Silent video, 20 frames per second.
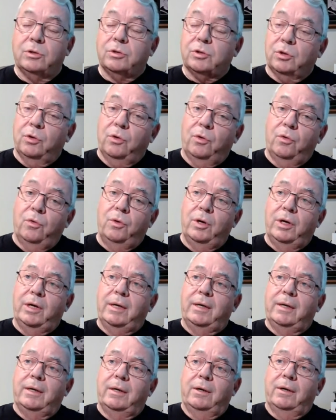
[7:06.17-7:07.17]
So
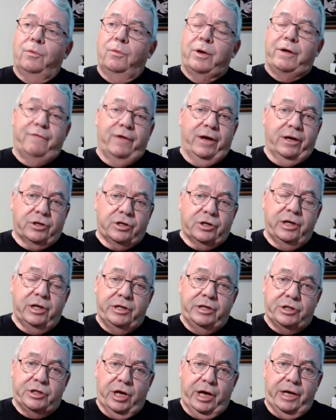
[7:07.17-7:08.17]
we
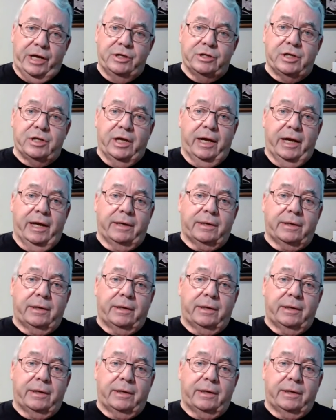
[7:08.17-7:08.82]
eventually changed that.